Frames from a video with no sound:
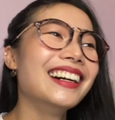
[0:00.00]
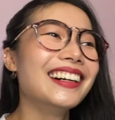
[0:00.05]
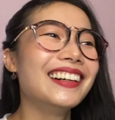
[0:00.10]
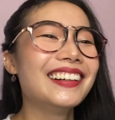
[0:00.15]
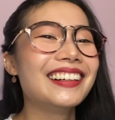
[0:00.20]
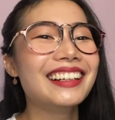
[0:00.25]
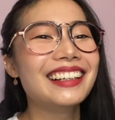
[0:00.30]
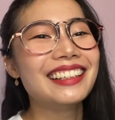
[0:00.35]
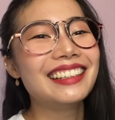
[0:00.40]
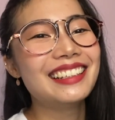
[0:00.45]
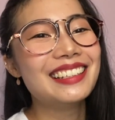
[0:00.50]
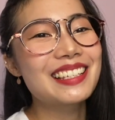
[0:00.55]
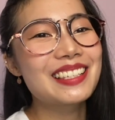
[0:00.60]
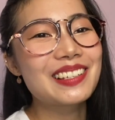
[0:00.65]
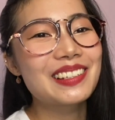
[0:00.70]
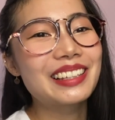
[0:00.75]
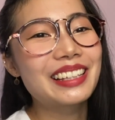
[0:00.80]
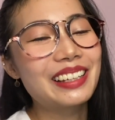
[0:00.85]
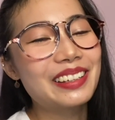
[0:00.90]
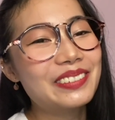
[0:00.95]
Okay, this is
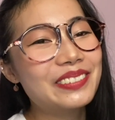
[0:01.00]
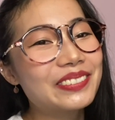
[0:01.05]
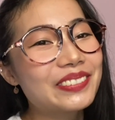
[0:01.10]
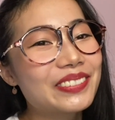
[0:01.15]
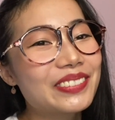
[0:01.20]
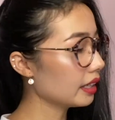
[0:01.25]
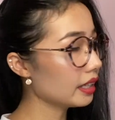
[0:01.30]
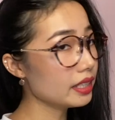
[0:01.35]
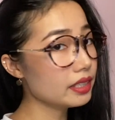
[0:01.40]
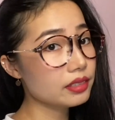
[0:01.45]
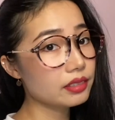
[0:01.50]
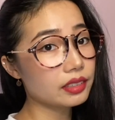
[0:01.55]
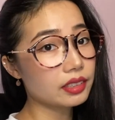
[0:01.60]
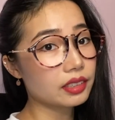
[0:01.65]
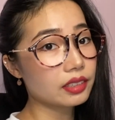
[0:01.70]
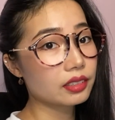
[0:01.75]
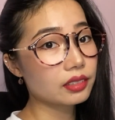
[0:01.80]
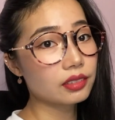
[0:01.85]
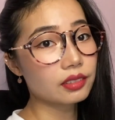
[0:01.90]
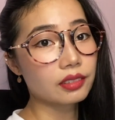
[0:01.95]
so lame. In case you
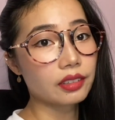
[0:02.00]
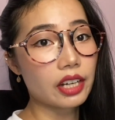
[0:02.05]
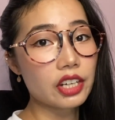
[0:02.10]
didn't know,